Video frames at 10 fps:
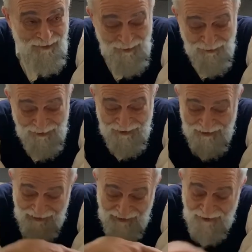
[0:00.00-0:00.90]
We look at
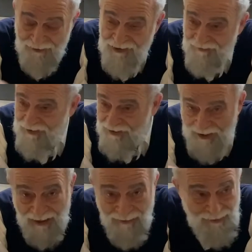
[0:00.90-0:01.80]
the letters of His
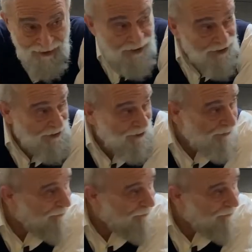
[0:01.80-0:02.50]
name in the Siddur